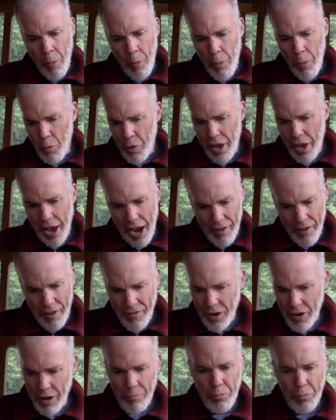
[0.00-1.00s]
but we have
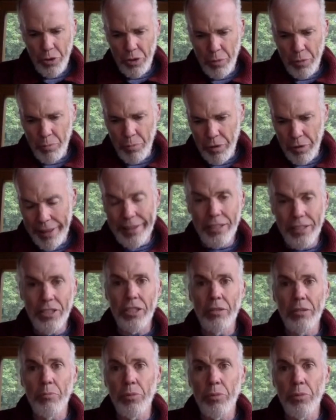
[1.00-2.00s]
not put the
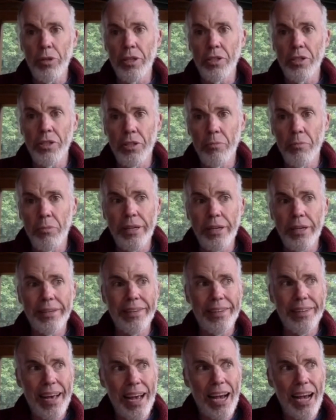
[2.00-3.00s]
plans in place to make
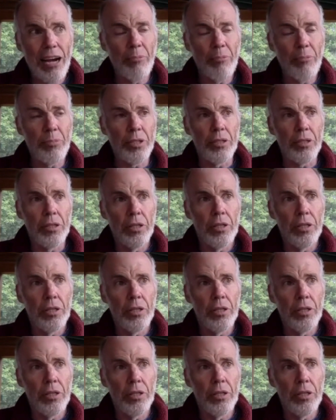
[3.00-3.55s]
it happen.